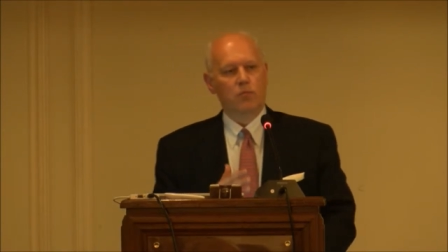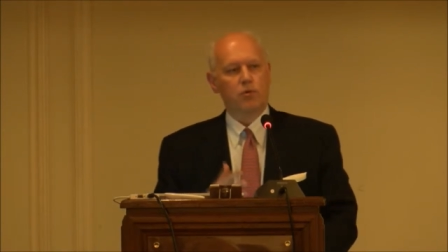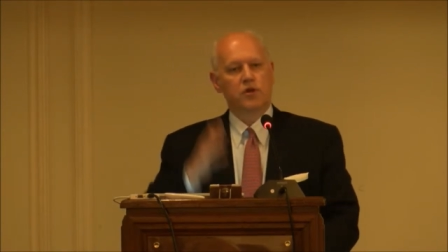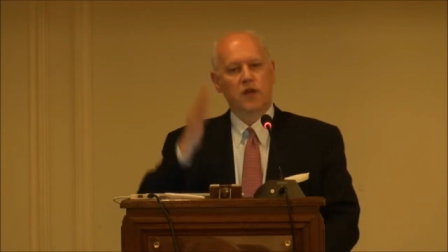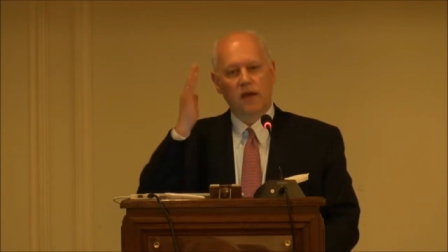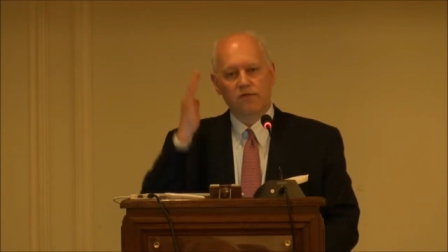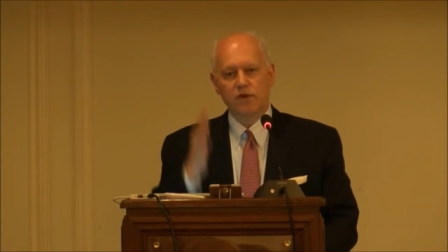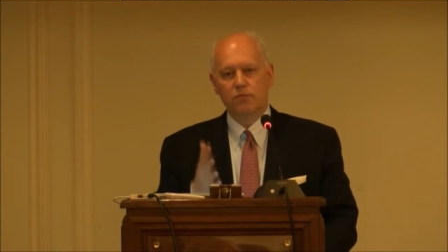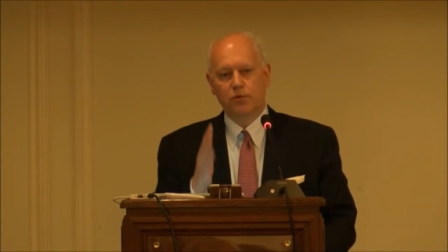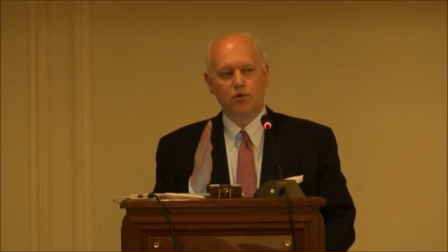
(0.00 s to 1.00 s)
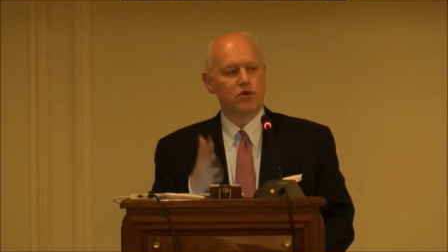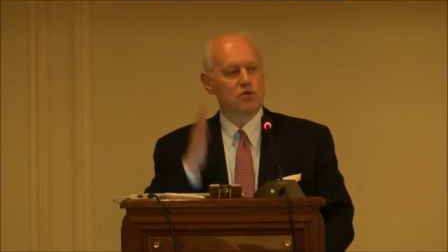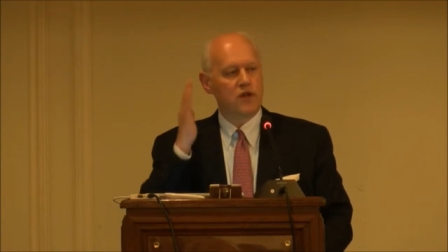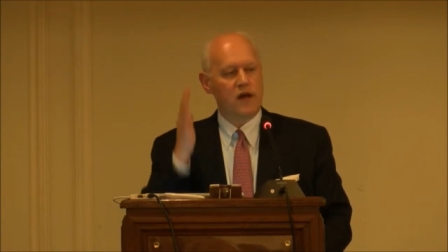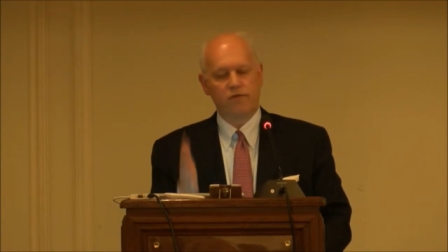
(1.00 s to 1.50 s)
but every board
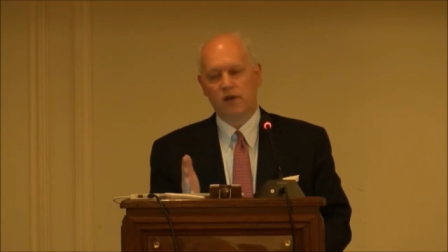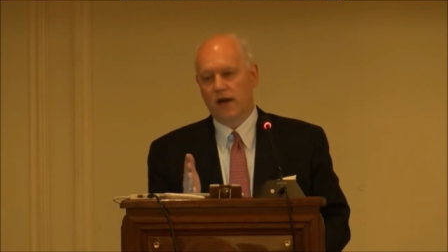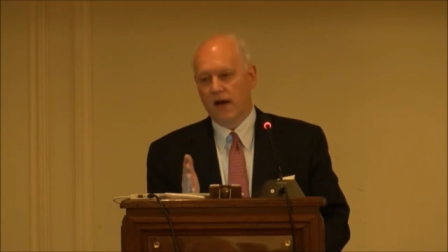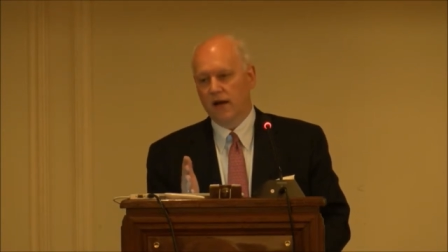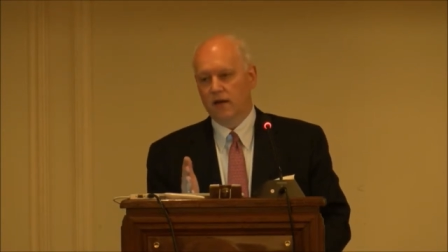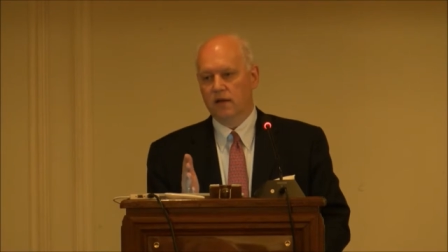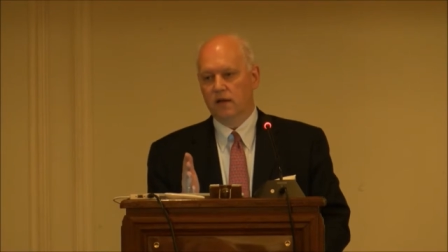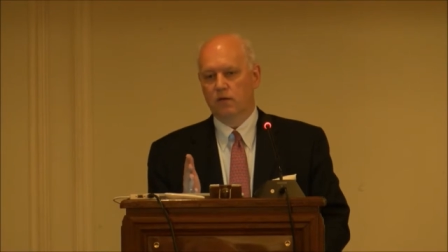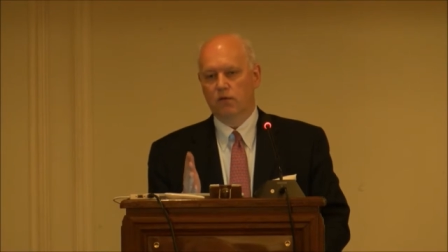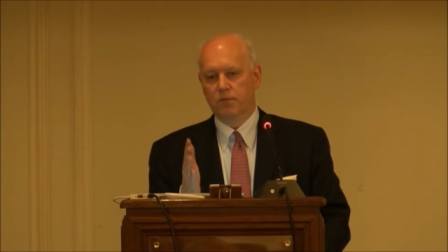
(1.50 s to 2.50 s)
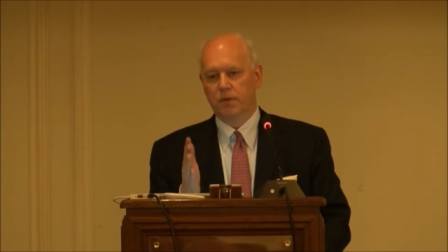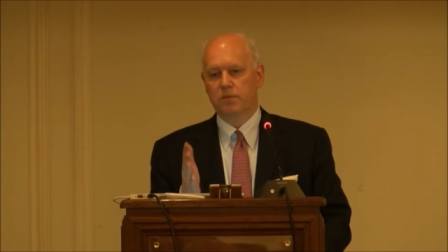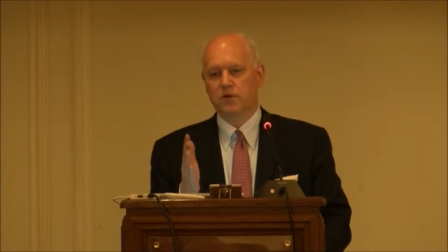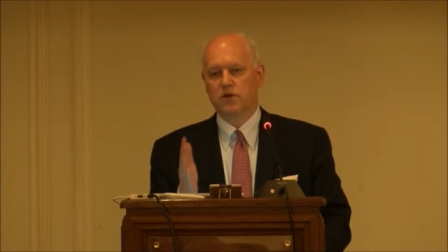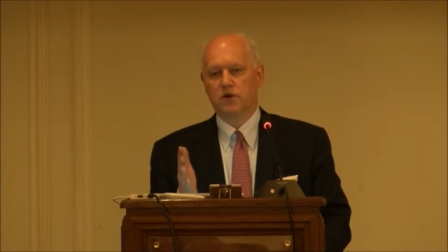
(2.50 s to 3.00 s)
should have a line where
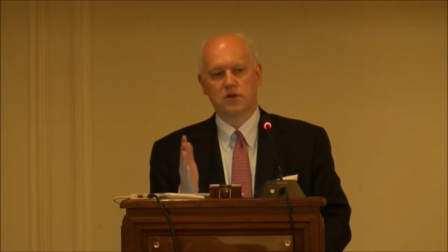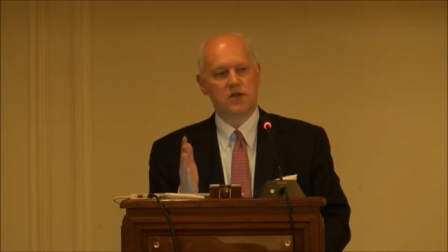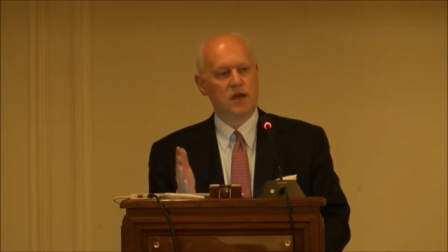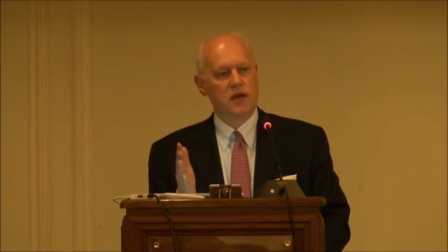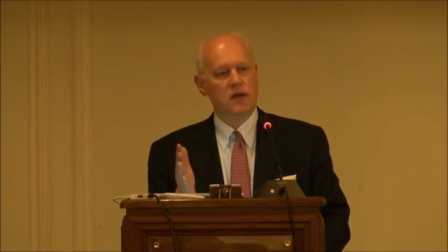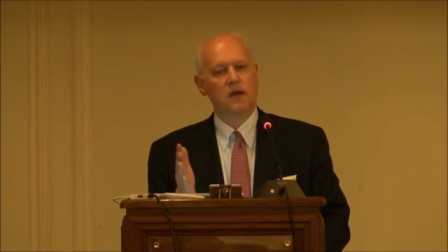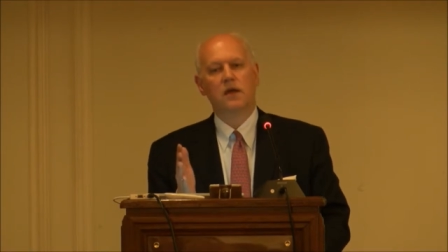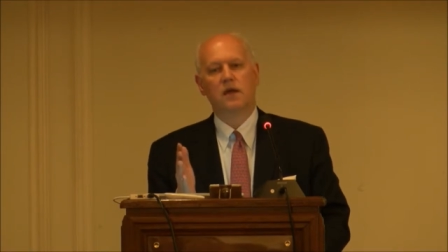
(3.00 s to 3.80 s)
people start saying,